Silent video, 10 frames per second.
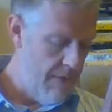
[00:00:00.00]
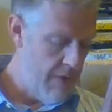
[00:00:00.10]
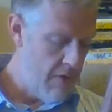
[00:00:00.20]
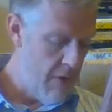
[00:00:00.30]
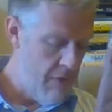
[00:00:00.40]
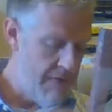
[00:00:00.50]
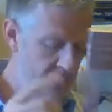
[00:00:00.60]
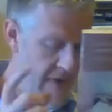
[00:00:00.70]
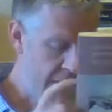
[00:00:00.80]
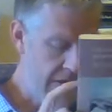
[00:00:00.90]
Footnote
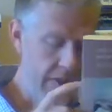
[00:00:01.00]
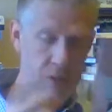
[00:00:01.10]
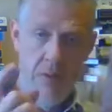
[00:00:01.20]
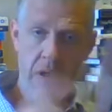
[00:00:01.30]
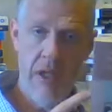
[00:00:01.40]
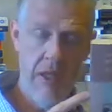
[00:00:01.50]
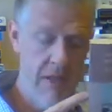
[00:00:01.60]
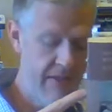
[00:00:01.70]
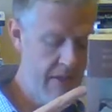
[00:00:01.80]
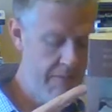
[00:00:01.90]
five ninety-two,
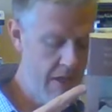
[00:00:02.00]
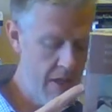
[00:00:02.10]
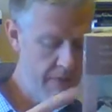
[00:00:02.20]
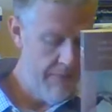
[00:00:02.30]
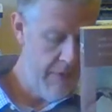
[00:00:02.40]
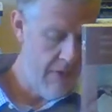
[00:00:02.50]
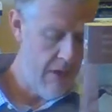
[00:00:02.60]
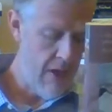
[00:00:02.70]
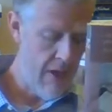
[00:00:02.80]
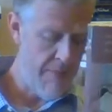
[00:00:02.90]
again, same thing, foot,
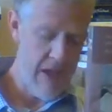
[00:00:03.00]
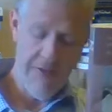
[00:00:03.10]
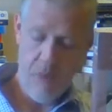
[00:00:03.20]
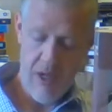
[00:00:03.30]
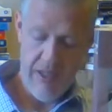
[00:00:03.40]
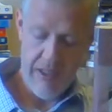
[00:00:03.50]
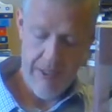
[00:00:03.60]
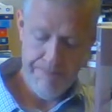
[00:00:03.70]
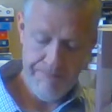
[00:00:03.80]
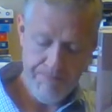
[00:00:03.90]
uh, page four
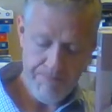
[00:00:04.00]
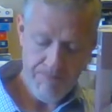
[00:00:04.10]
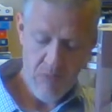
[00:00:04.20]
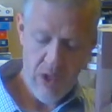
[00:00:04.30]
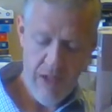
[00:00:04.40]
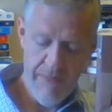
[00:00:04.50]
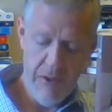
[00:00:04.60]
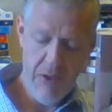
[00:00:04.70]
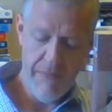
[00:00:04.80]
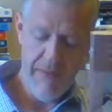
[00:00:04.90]
eighteen.
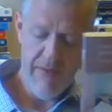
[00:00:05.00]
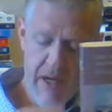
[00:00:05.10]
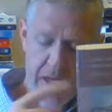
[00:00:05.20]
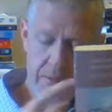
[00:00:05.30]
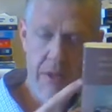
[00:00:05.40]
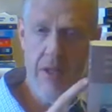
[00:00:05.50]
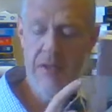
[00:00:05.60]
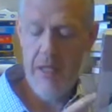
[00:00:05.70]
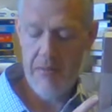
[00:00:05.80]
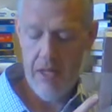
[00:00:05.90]
Footnote ninety-three,
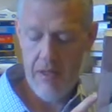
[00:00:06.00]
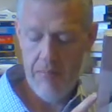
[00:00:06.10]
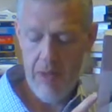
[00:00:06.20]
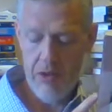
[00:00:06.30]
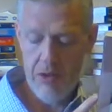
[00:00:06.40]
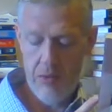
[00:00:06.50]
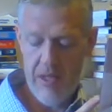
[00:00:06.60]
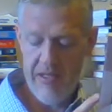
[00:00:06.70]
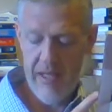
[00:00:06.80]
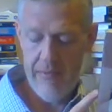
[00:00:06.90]
same thing, page two
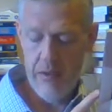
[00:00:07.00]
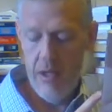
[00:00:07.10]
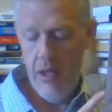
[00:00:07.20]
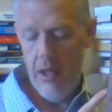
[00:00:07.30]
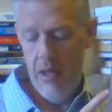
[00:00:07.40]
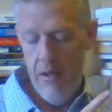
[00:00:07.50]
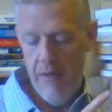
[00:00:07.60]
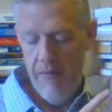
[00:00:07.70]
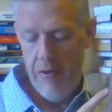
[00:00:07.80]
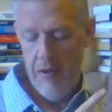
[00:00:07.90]
eighty-seven.
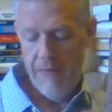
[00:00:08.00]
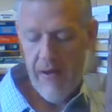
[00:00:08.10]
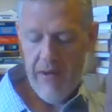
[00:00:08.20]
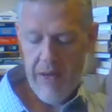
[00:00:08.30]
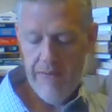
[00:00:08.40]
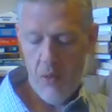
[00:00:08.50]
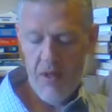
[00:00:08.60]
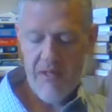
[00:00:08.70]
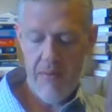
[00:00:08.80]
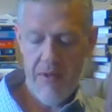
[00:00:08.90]
Footnote five
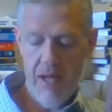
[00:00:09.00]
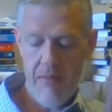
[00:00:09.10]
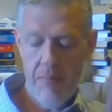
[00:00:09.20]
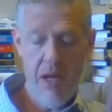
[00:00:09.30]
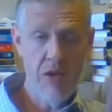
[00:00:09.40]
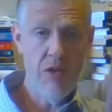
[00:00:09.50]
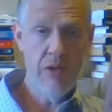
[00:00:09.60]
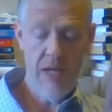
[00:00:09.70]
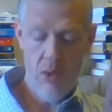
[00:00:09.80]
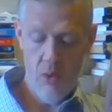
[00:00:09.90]
ninety-four, same thing, page two
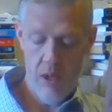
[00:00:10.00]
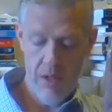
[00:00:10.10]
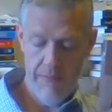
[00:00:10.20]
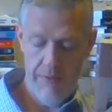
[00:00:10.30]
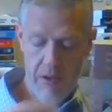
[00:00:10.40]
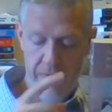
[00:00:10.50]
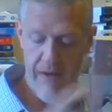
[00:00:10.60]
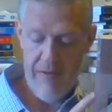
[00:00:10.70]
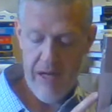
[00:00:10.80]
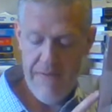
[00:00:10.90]
ninety-one. Footnote
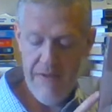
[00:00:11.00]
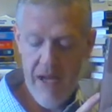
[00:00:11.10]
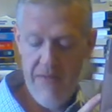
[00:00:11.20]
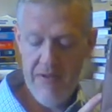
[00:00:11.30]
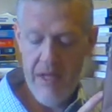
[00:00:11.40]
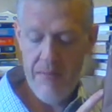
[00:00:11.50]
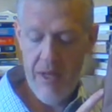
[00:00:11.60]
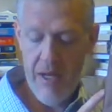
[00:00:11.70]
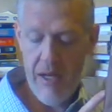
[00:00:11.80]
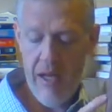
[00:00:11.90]
five ninety-five, same
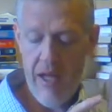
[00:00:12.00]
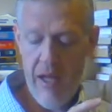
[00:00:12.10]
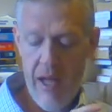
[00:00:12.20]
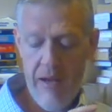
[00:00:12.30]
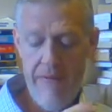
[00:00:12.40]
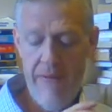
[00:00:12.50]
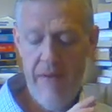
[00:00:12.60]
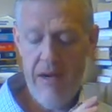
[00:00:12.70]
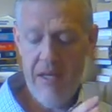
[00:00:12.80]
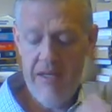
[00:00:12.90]
thing, and
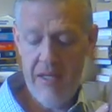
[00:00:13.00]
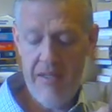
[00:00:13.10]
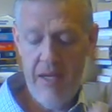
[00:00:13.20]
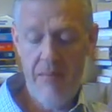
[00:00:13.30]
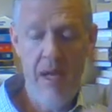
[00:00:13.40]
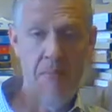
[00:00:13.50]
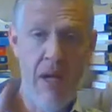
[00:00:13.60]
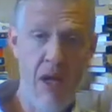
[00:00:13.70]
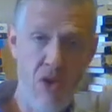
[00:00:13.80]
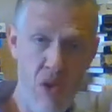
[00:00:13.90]
five ninety-six, same thing,
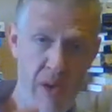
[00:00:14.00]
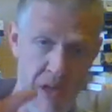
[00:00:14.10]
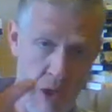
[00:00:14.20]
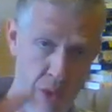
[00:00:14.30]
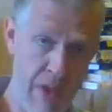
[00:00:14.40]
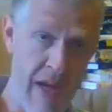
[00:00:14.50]
page two